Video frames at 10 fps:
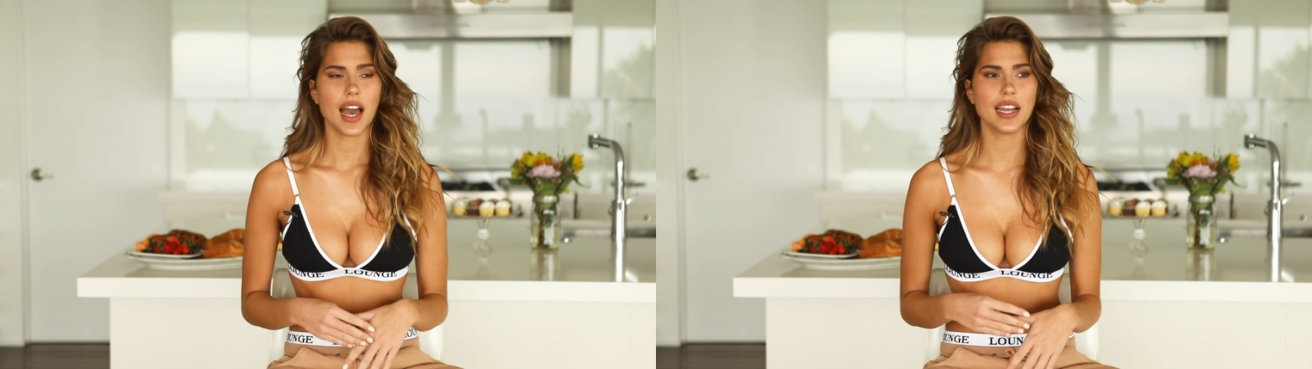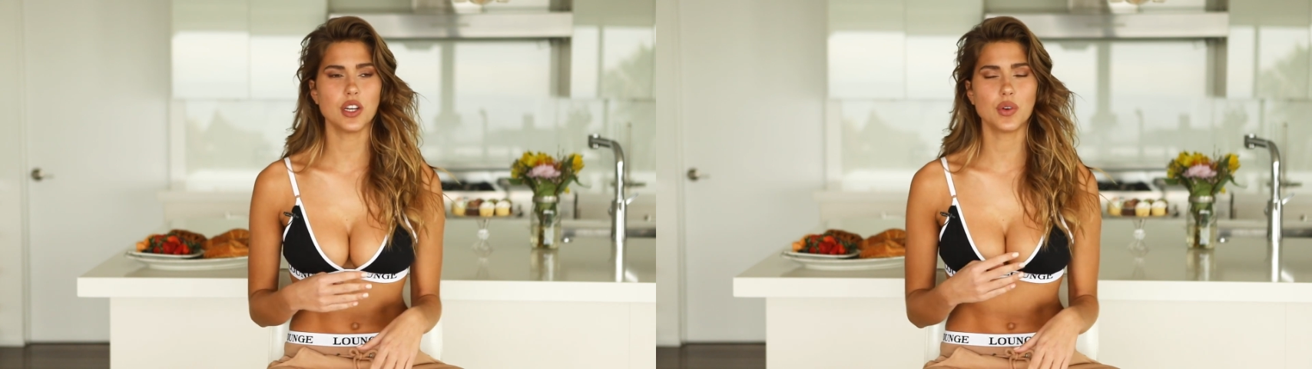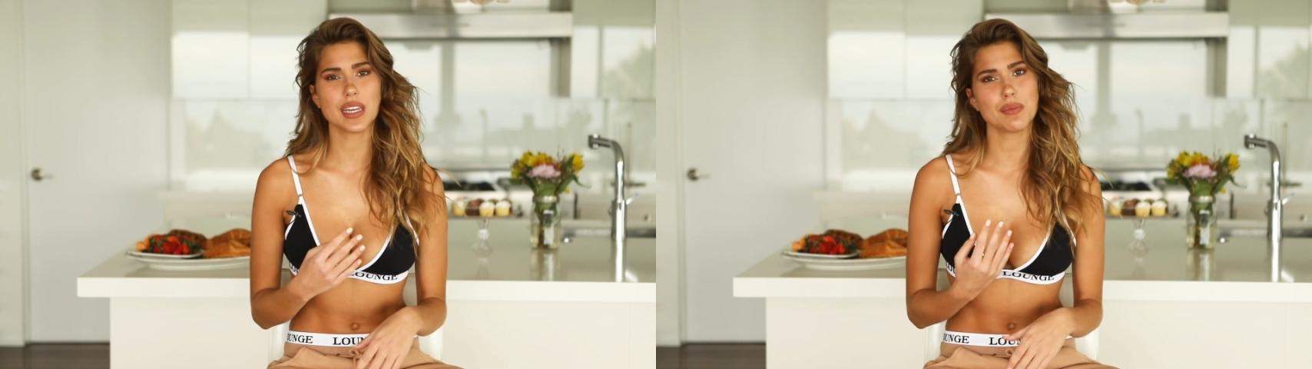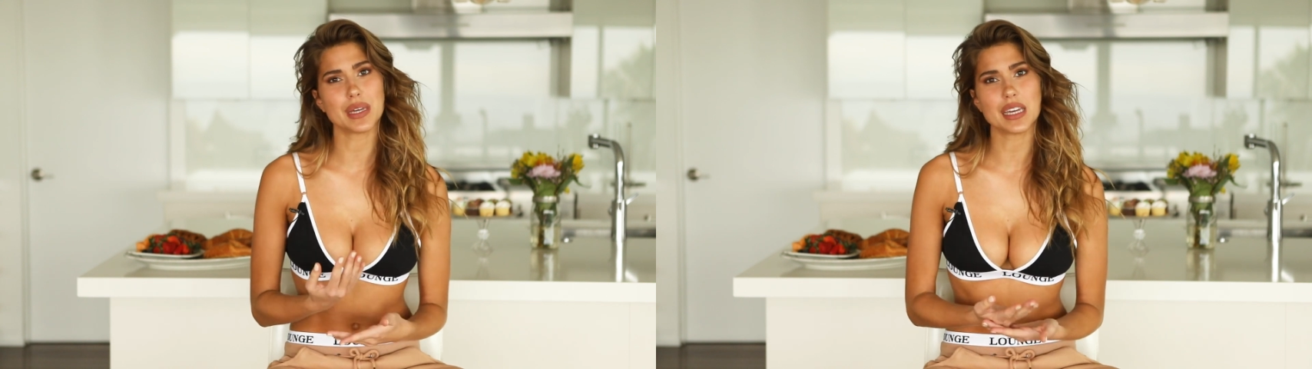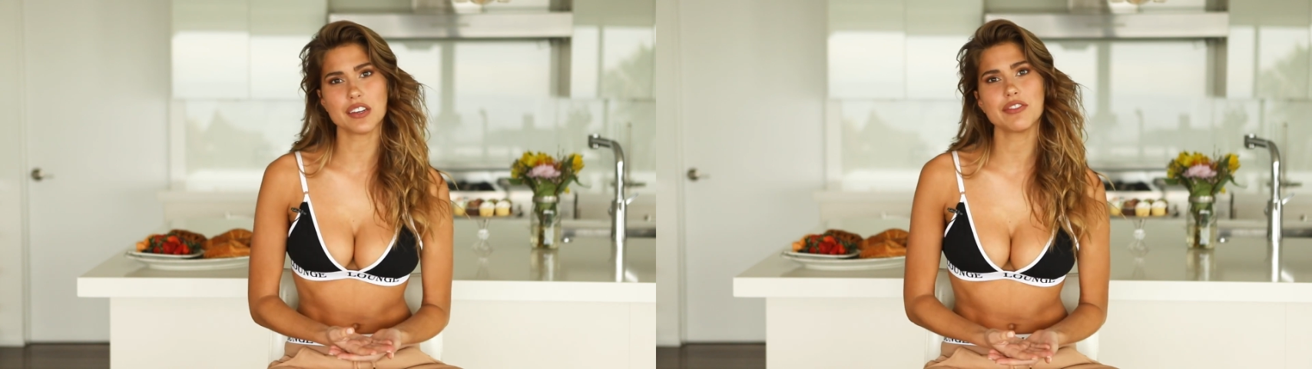I don't eat
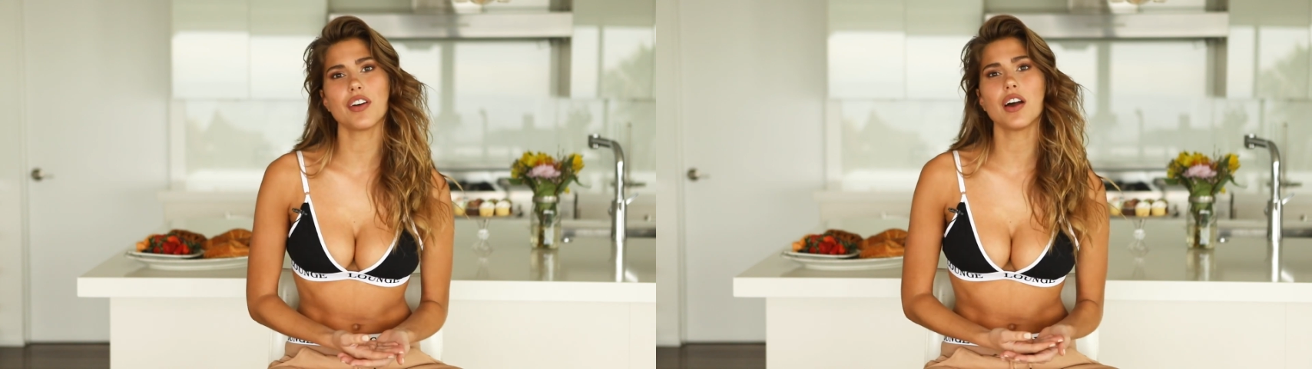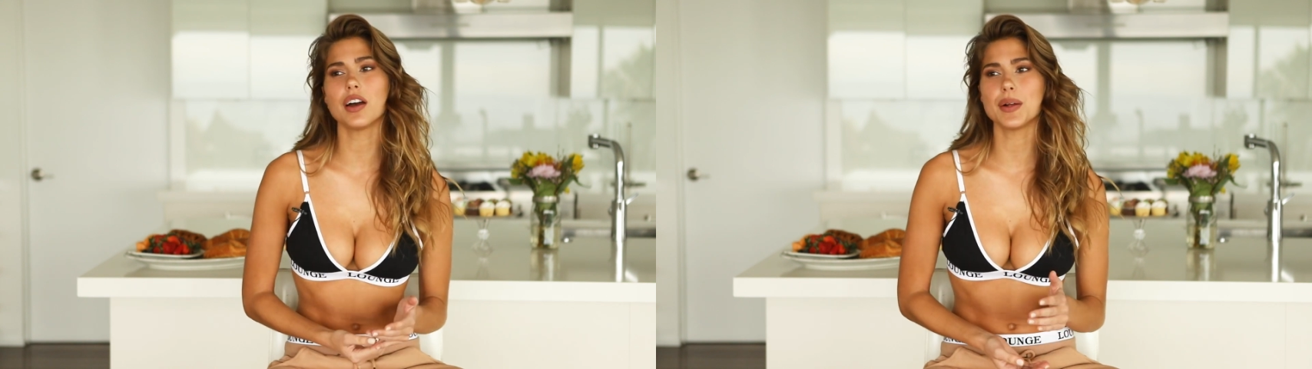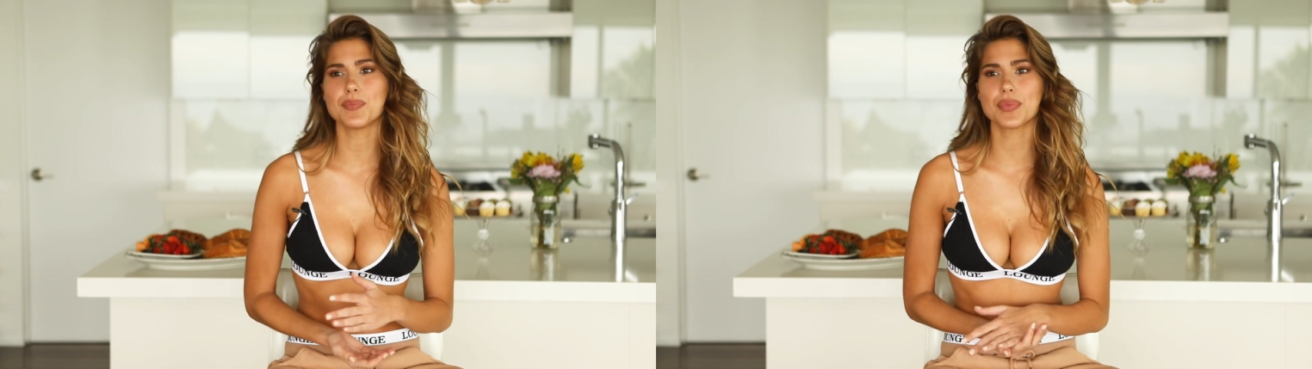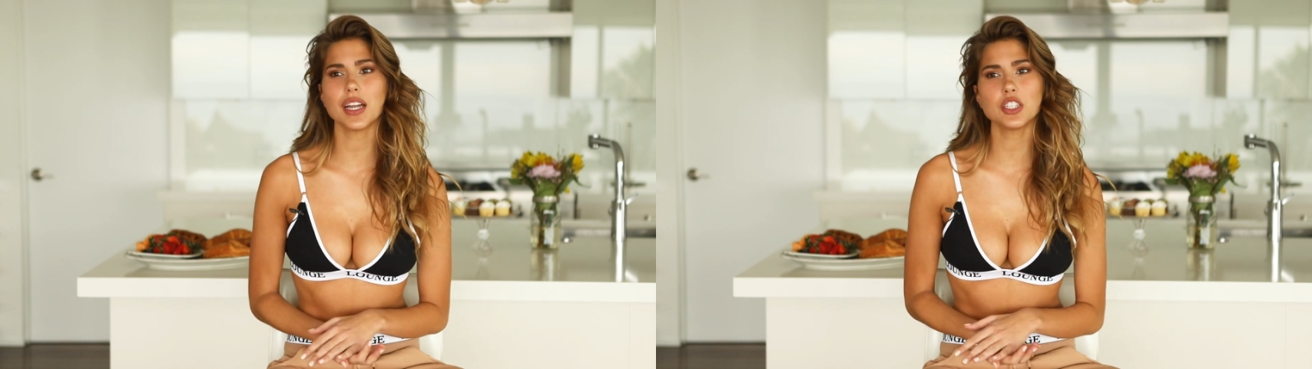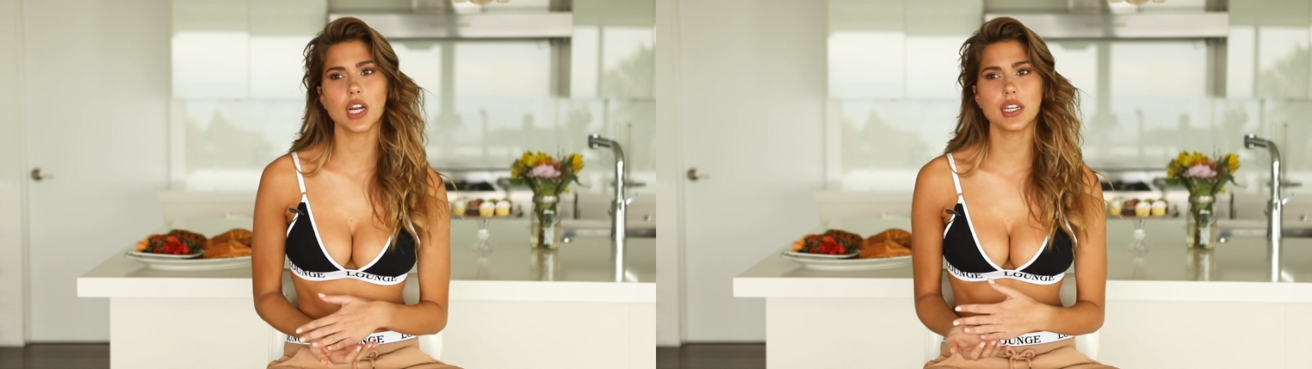beef.
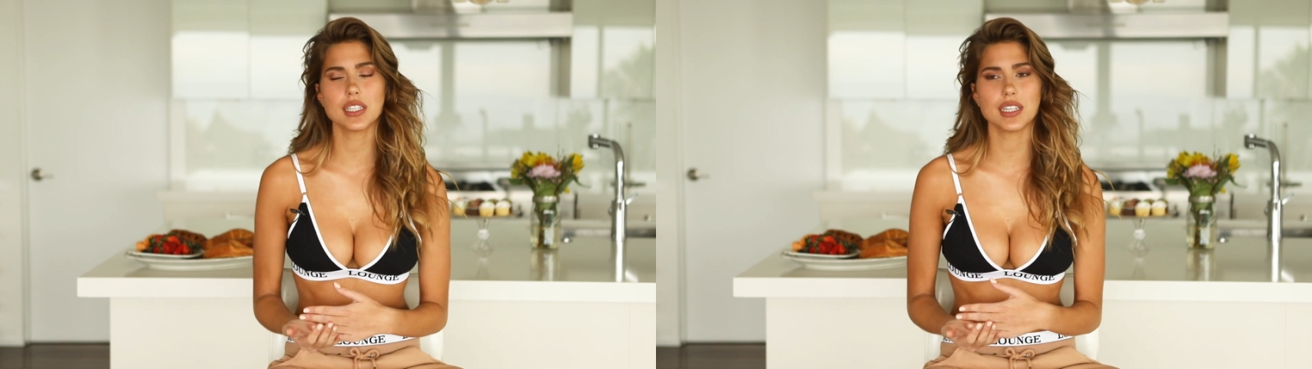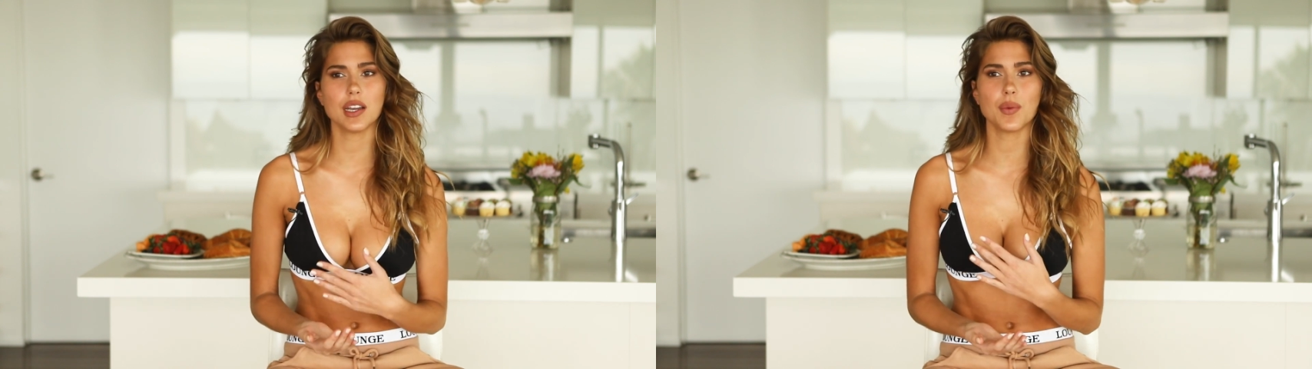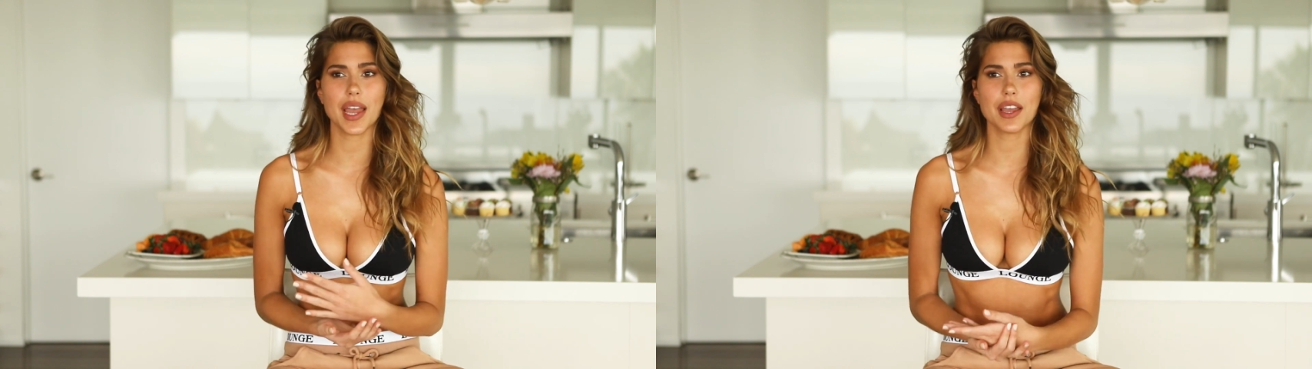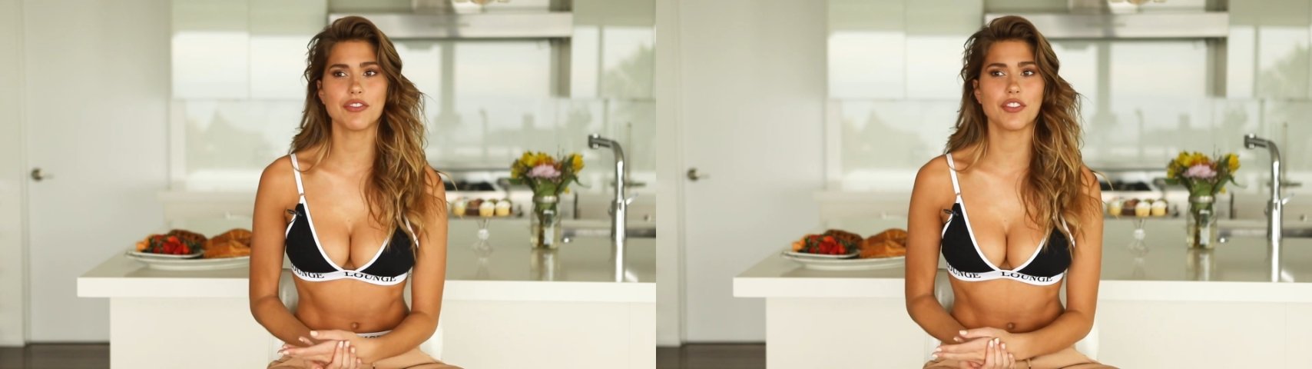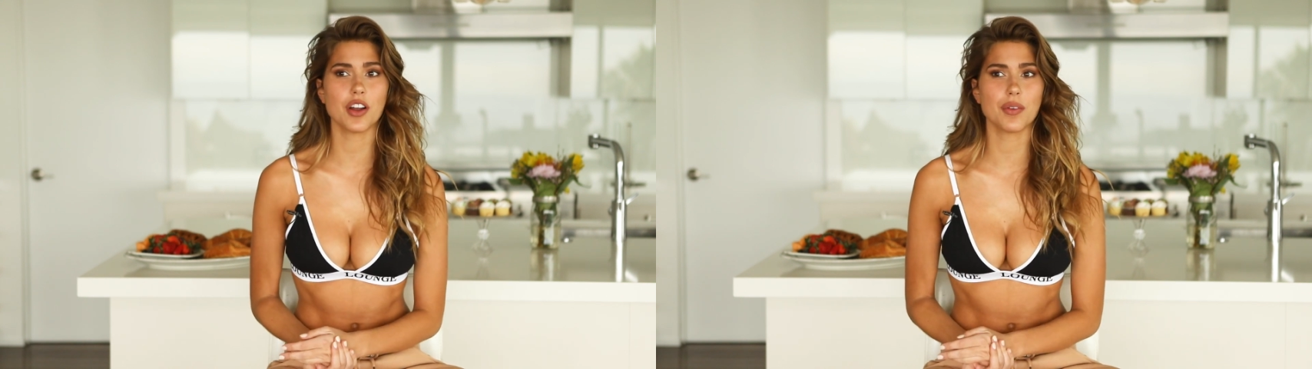I try to stay away
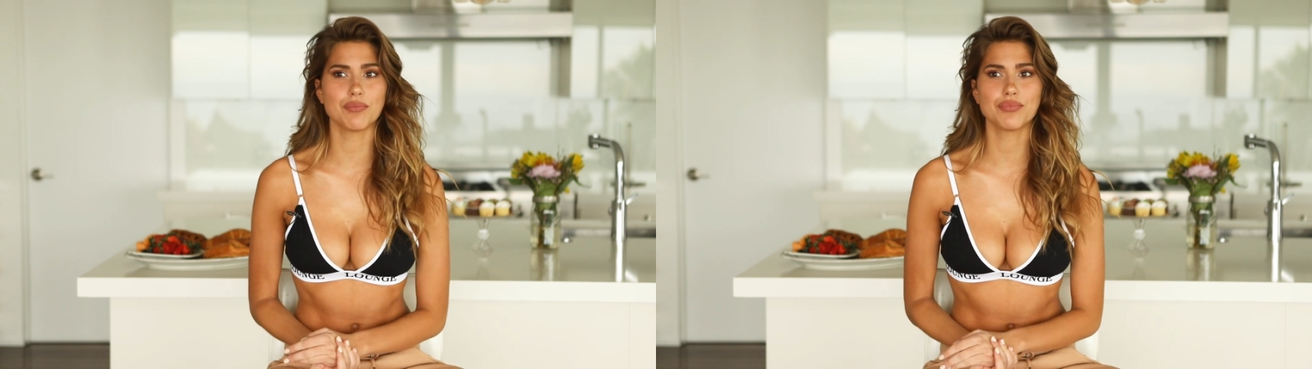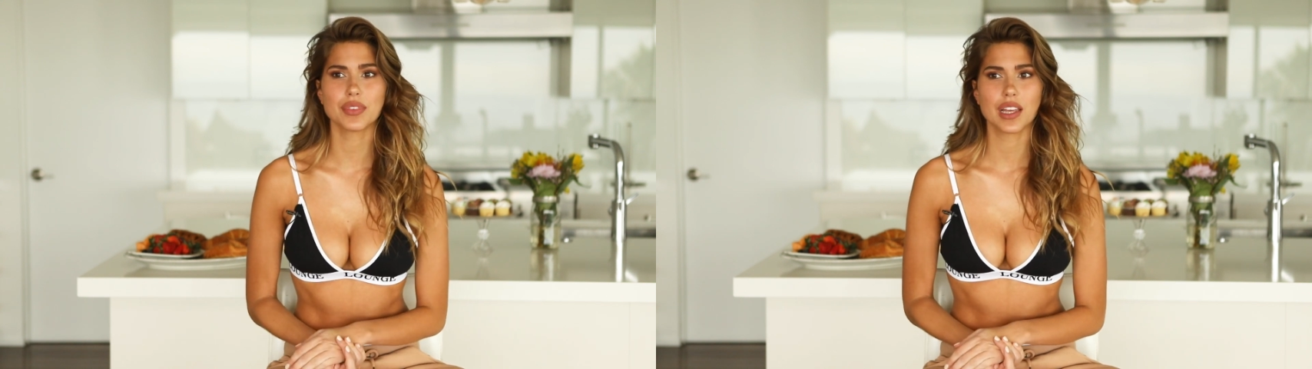from